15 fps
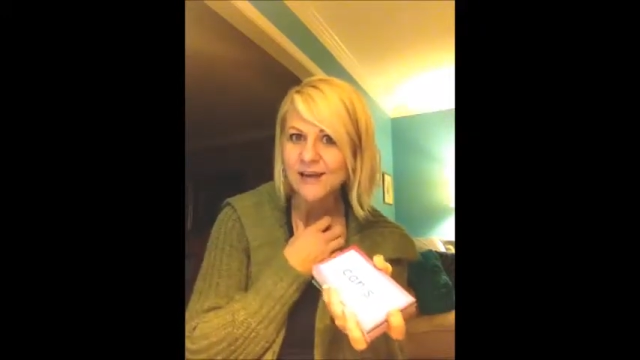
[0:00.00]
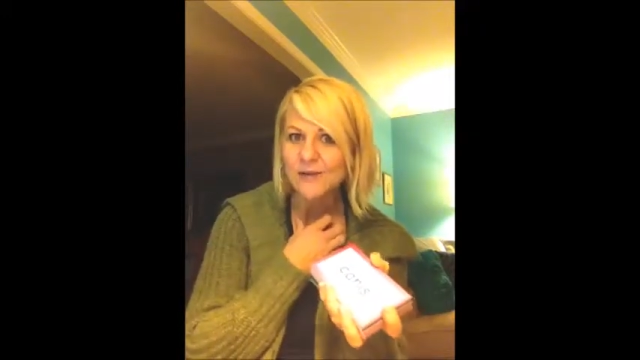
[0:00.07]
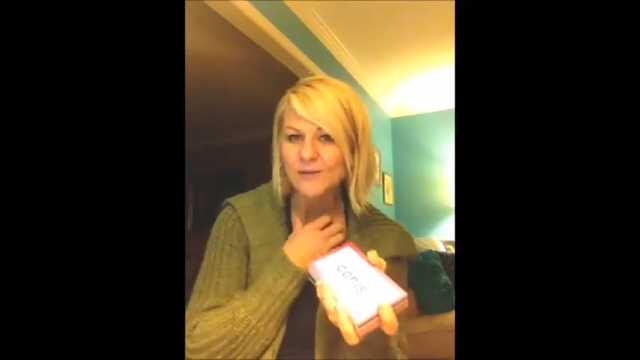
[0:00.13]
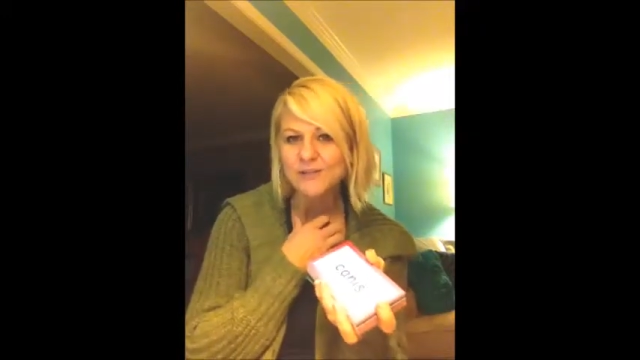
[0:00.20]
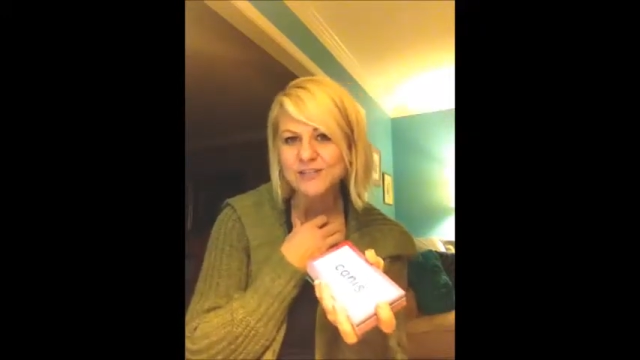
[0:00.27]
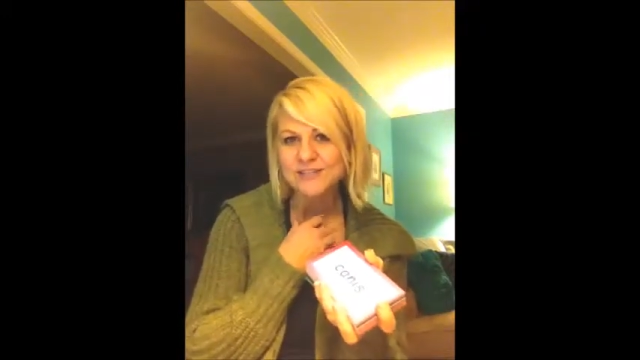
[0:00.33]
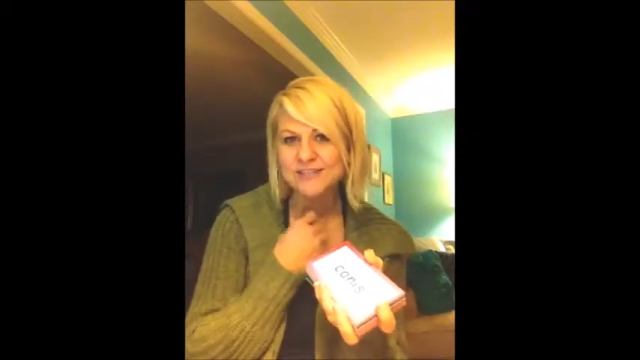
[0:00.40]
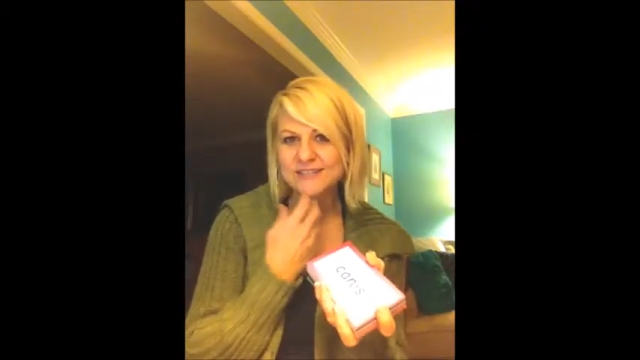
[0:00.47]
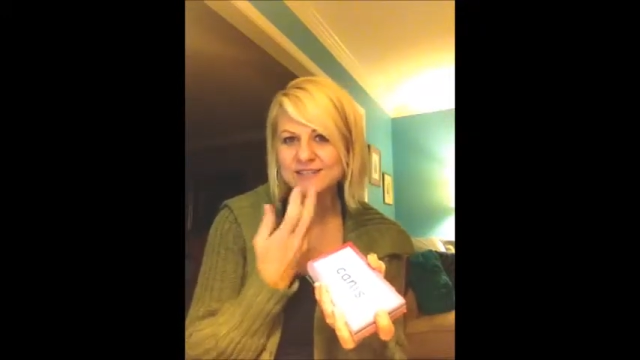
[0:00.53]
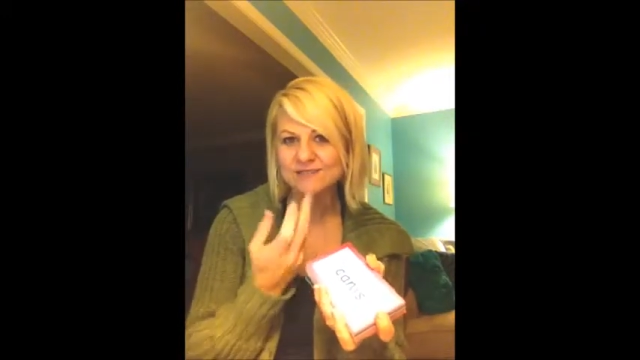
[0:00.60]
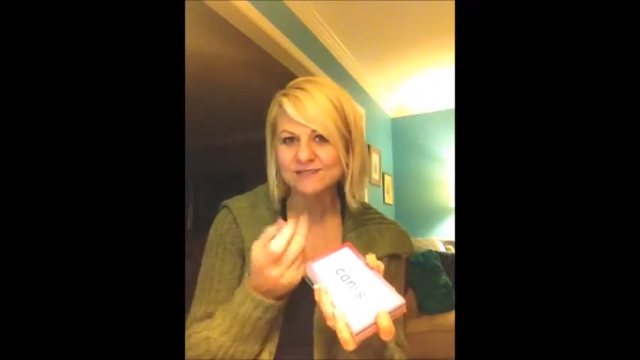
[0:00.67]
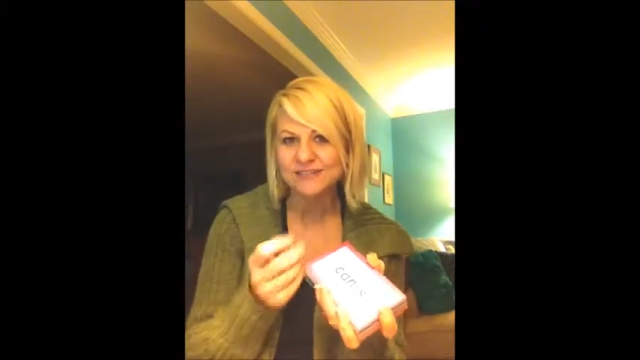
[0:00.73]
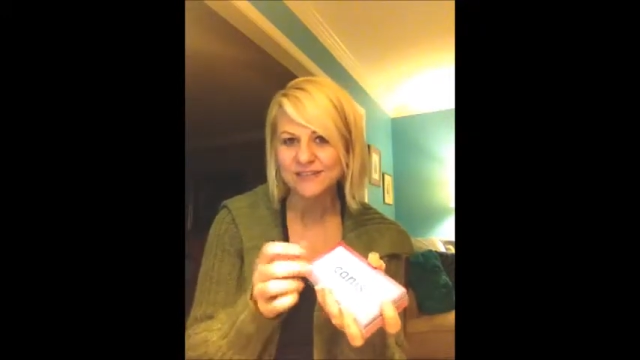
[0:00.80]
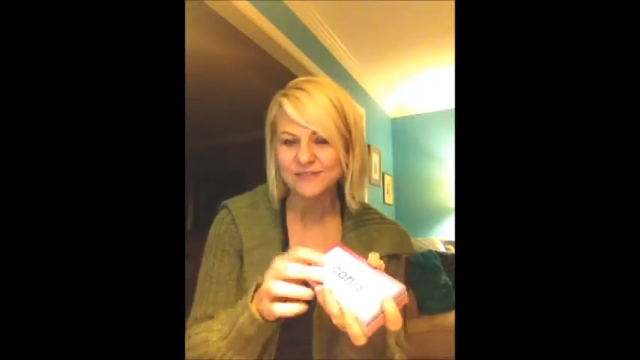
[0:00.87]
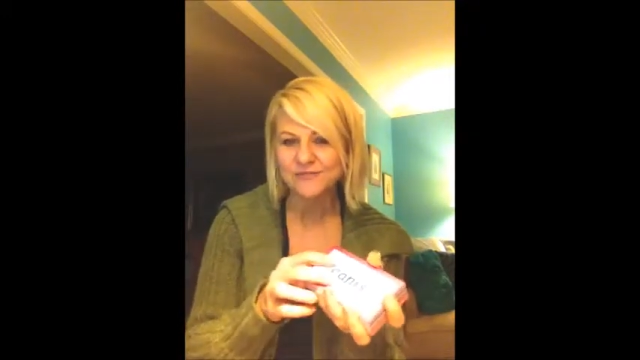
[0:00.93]
which is
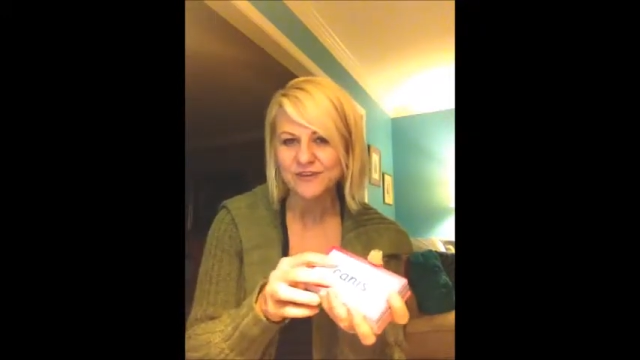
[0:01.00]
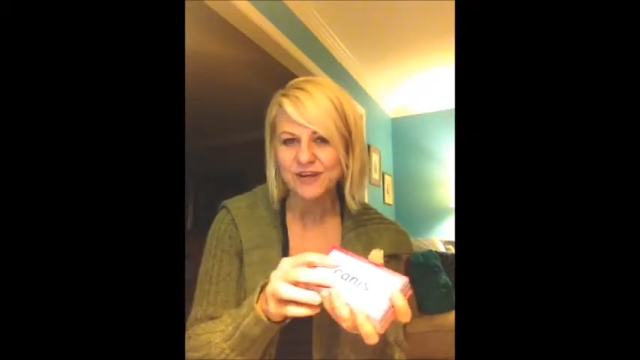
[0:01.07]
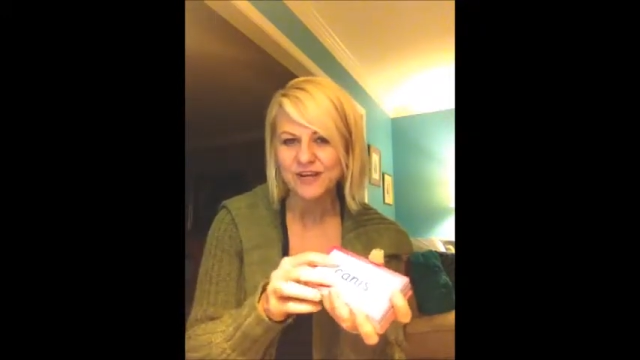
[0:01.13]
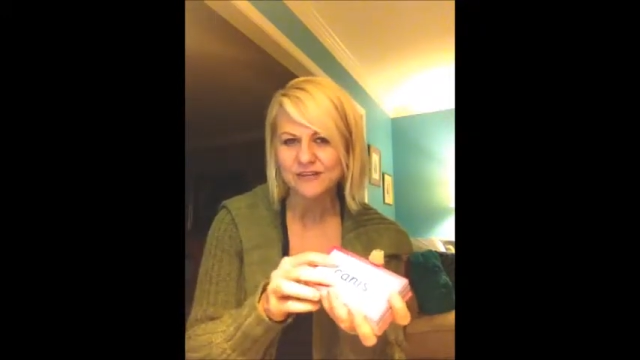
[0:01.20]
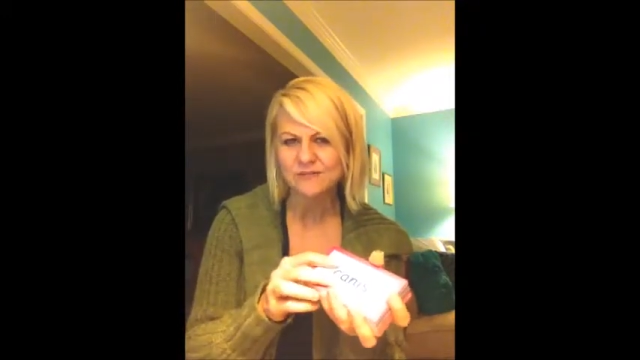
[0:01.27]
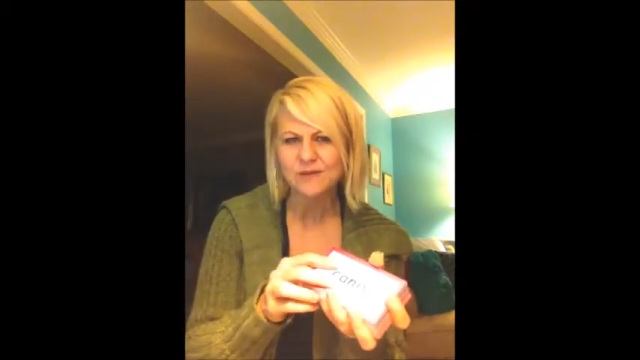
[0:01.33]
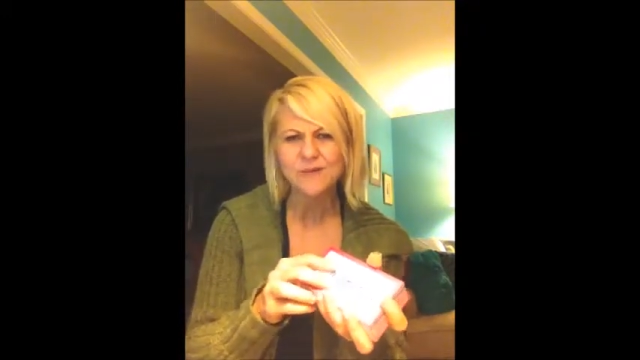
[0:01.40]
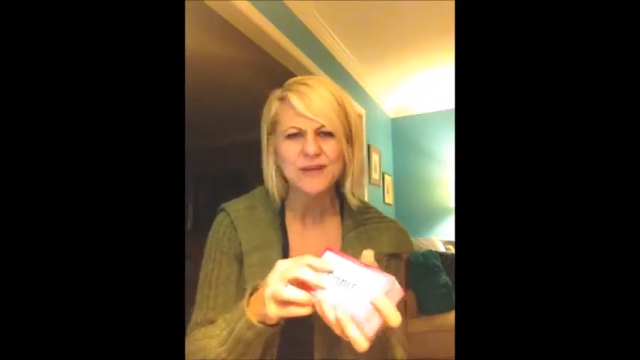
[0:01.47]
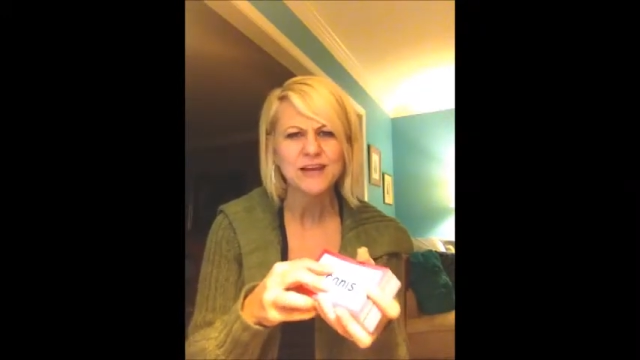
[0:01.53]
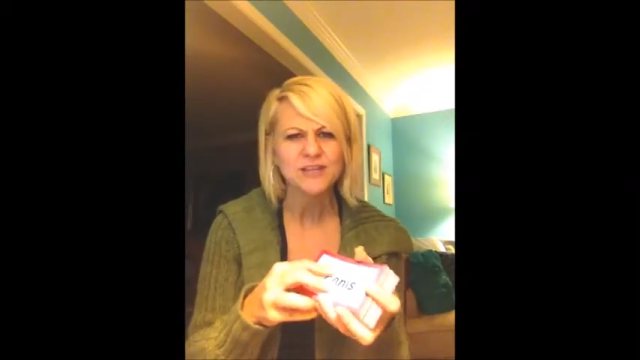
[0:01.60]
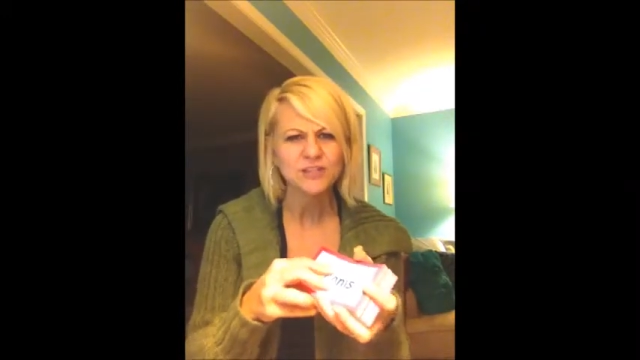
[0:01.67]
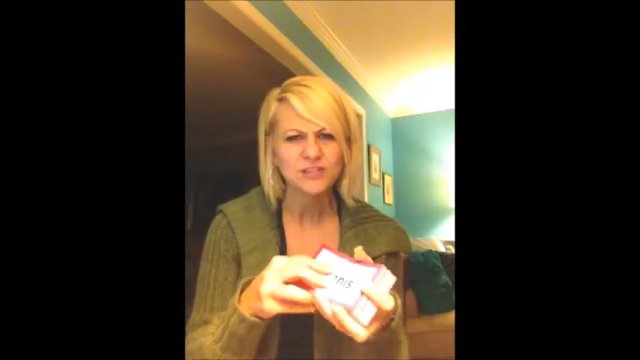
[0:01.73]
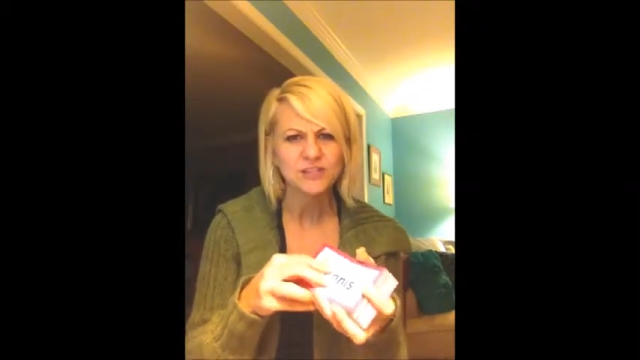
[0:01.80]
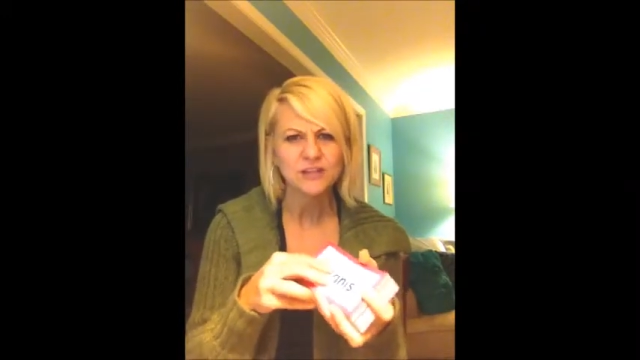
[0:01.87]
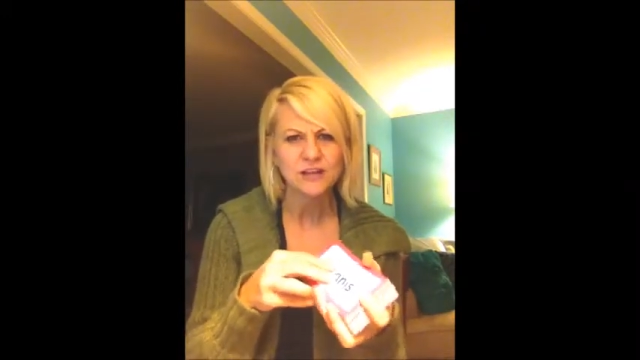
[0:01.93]
really fun. Maybe I
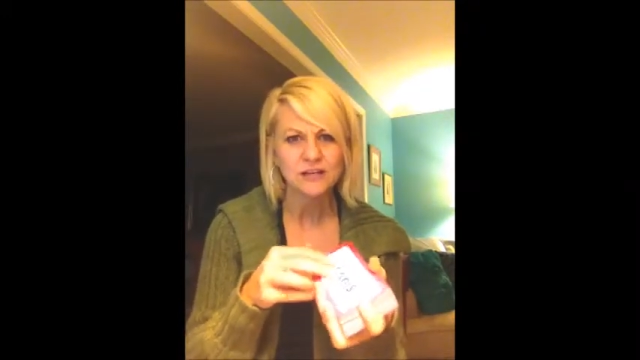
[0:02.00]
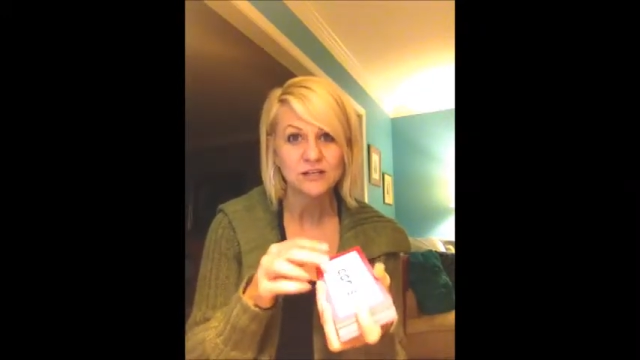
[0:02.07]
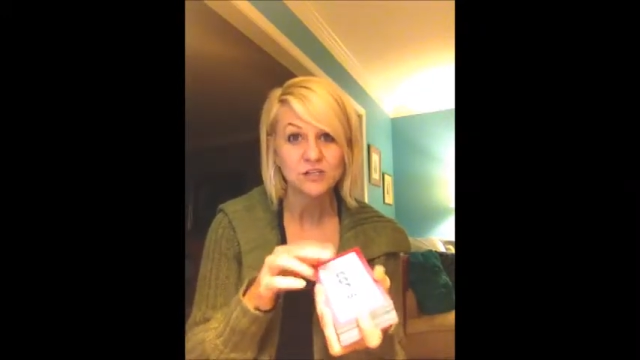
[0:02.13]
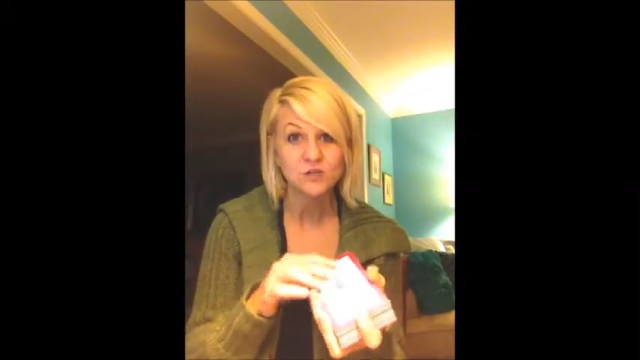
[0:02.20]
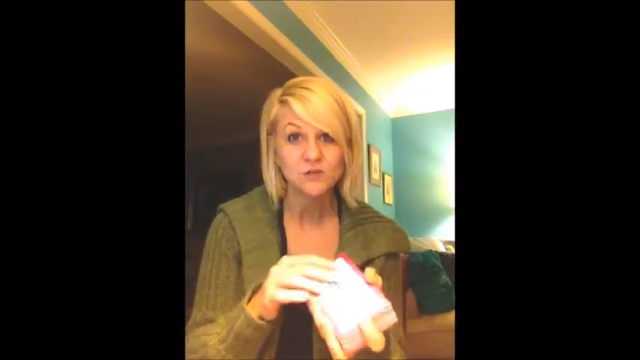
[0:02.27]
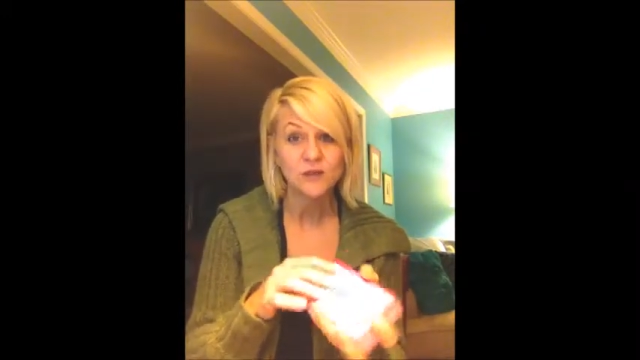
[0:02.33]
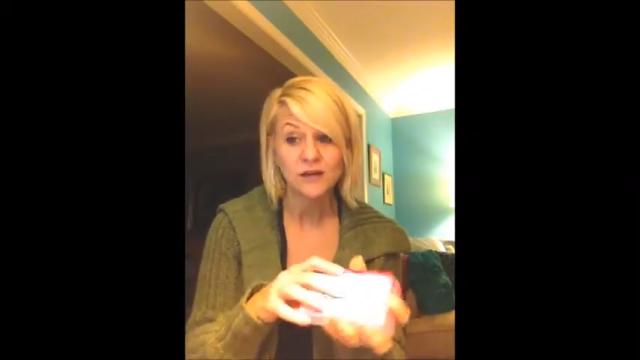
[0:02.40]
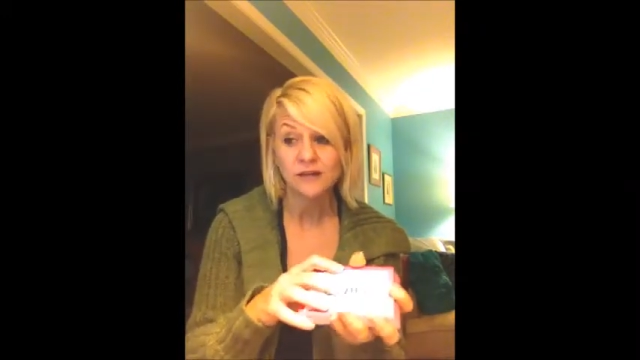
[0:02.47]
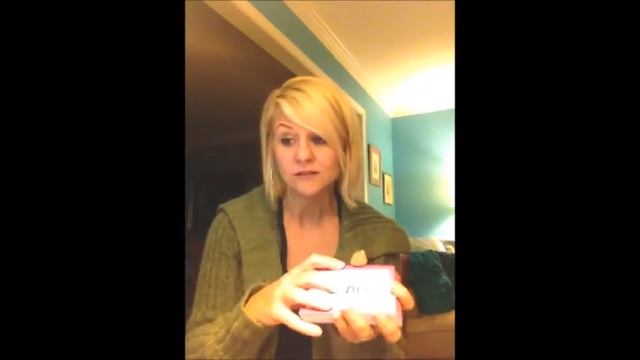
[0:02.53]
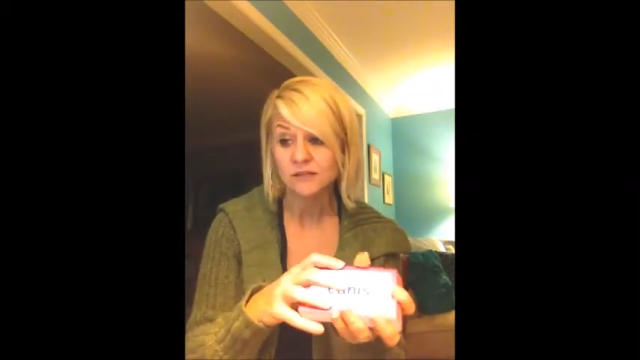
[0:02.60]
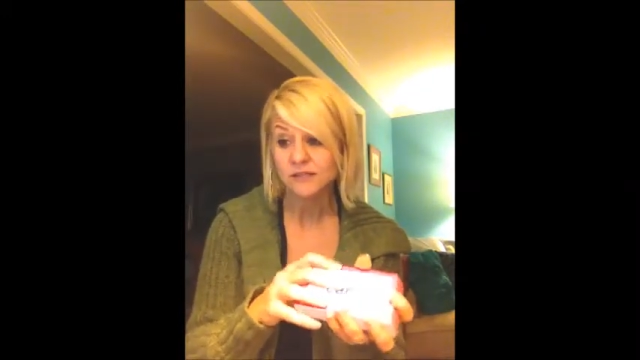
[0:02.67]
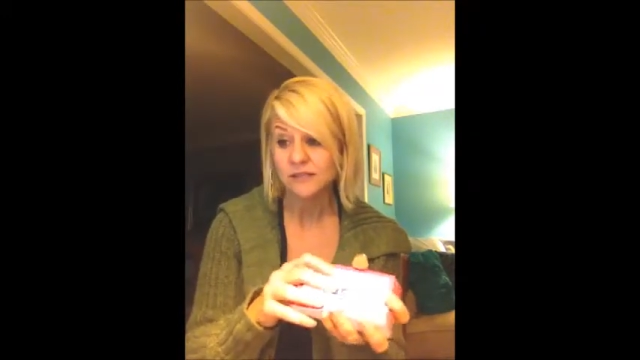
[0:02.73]
should kind of do that.